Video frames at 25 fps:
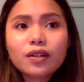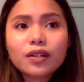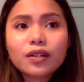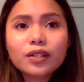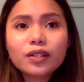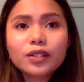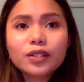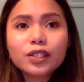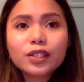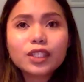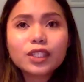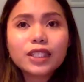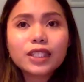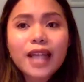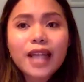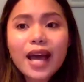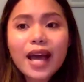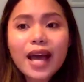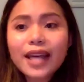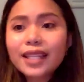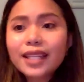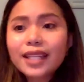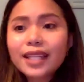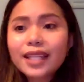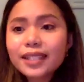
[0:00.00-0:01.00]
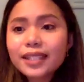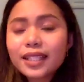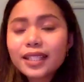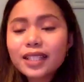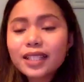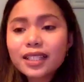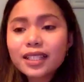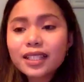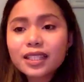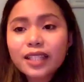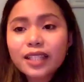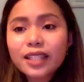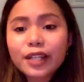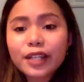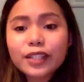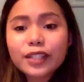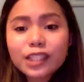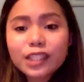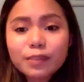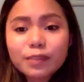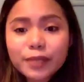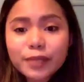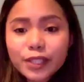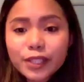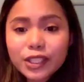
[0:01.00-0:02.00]
understand that it's their
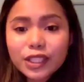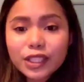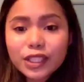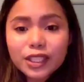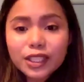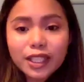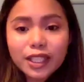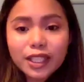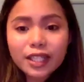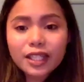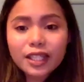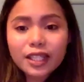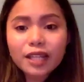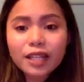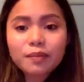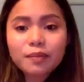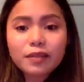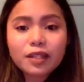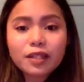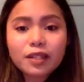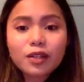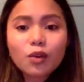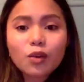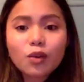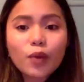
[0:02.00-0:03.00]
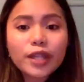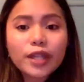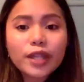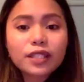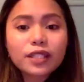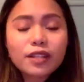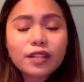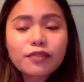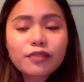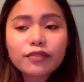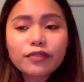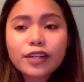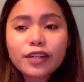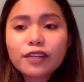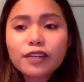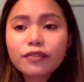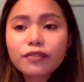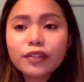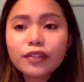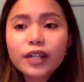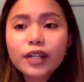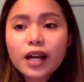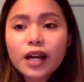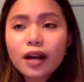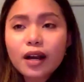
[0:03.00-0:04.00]
experience and it can be quite different
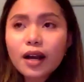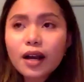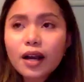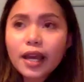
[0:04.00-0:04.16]
for